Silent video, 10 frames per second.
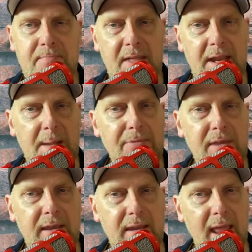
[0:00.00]
And I'm
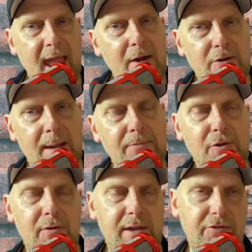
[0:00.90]
thinking, hang on, I'm
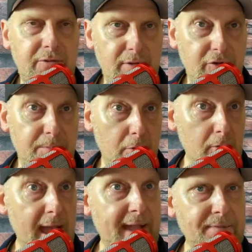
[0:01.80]
talking to a small
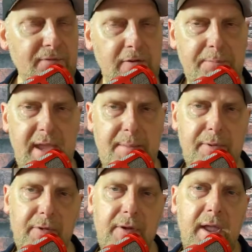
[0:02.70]
handful of
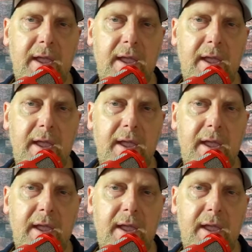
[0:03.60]
people